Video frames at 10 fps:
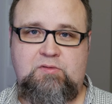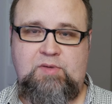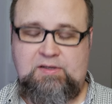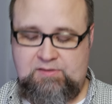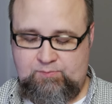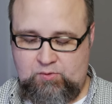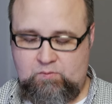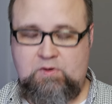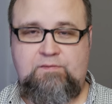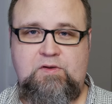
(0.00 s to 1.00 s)
I mean, to the point
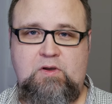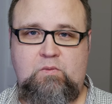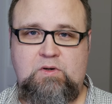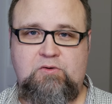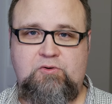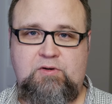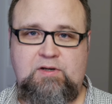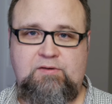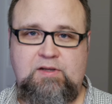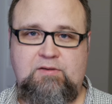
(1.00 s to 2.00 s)
where if you held one controller and
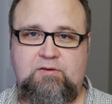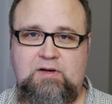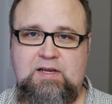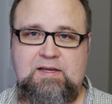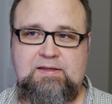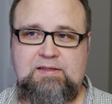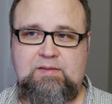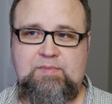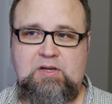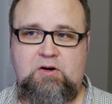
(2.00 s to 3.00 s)
held the other, I,
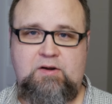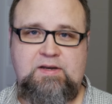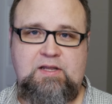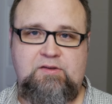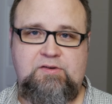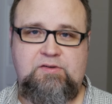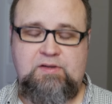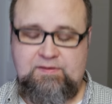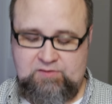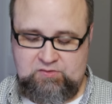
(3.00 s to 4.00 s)
it'd be hard to tell the, the
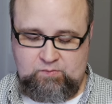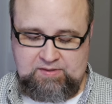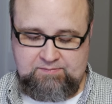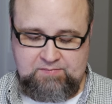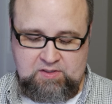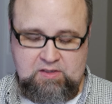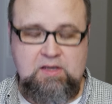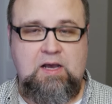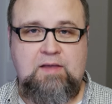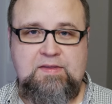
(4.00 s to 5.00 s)
difference between them.
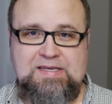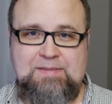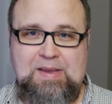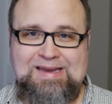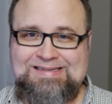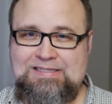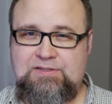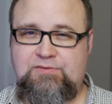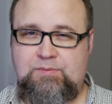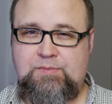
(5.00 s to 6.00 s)
Uh, the D-pad is
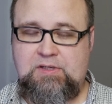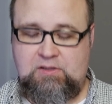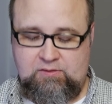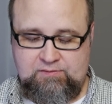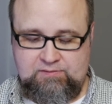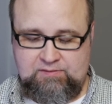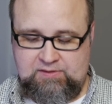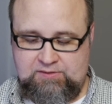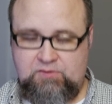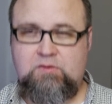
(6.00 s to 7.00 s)
extremely close.
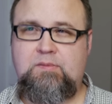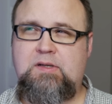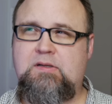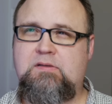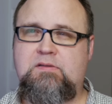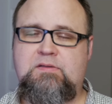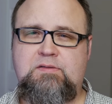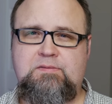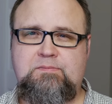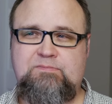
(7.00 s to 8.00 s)
The shoulder buttons,
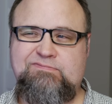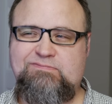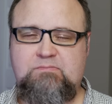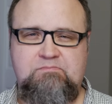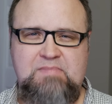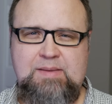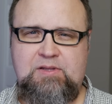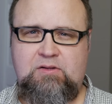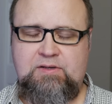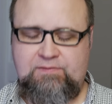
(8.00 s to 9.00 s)
maybe a
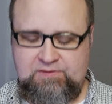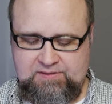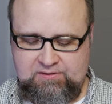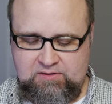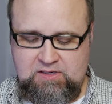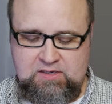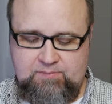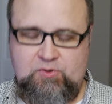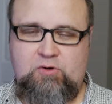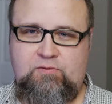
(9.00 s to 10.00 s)
little different there,
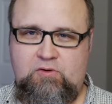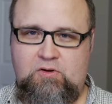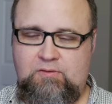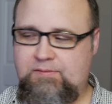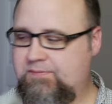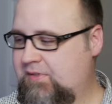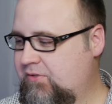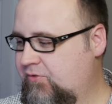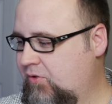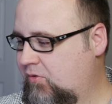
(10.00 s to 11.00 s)
but overall, this
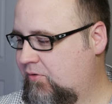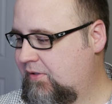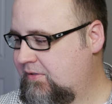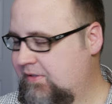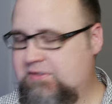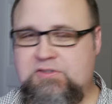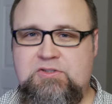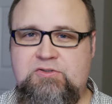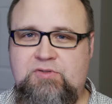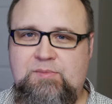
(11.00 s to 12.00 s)
controller is an
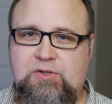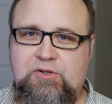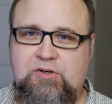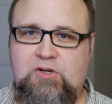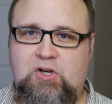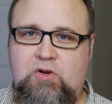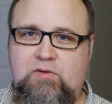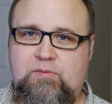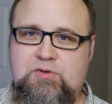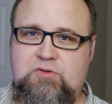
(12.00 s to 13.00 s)
extremely good clone of
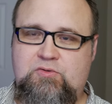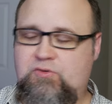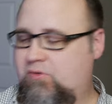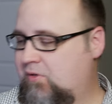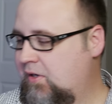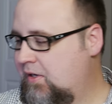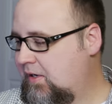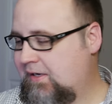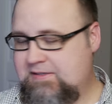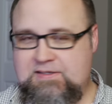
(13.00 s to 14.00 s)
the original controller.
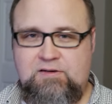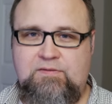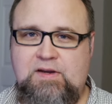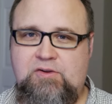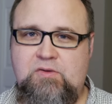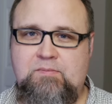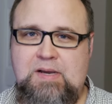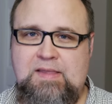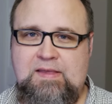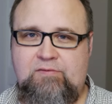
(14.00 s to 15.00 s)
Considering the fact that you can
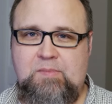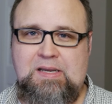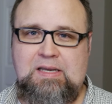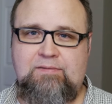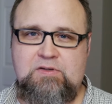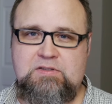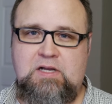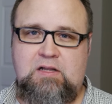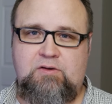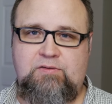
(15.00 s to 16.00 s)
buy that for about eleven
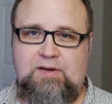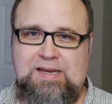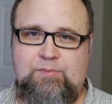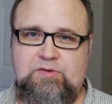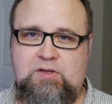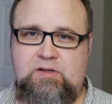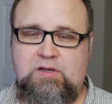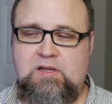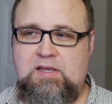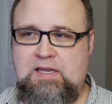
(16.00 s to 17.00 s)
dollars on Amazon,
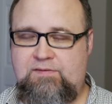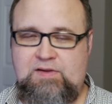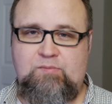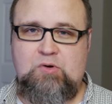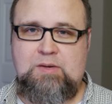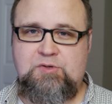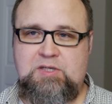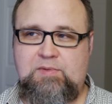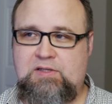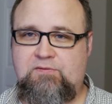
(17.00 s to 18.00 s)
and if you have Prime
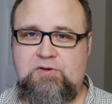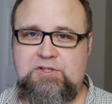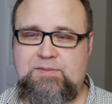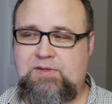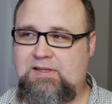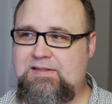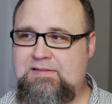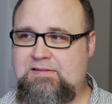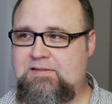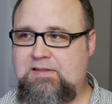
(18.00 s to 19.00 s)
shipping, it's free shipping. That's
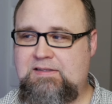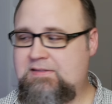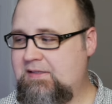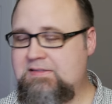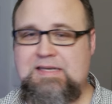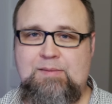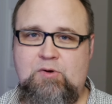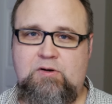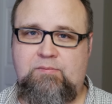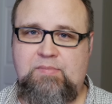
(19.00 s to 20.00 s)
that's that's damn
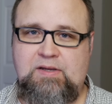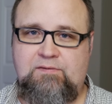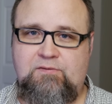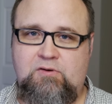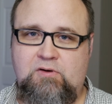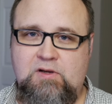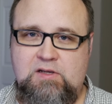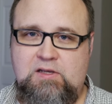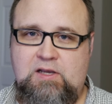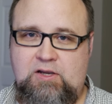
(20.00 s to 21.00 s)
hard to beat for
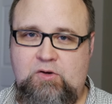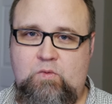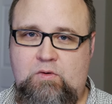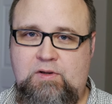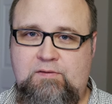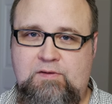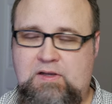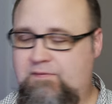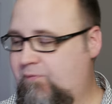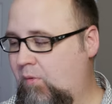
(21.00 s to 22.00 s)
a good quality
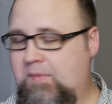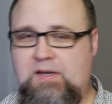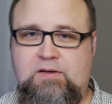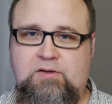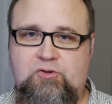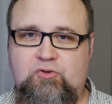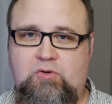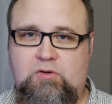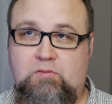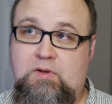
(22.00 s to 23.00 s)
uh, four-button
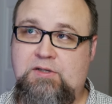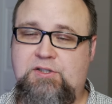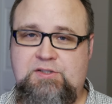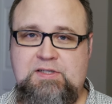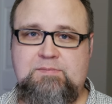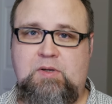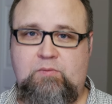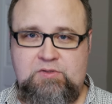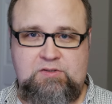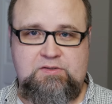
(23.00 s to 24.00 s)
controller. Well, actually six-button
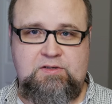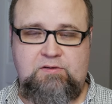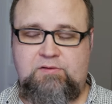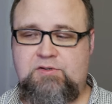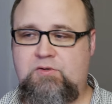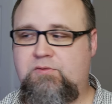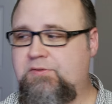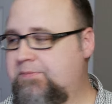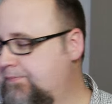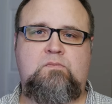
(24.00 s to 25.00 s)
once you consider the shoulders.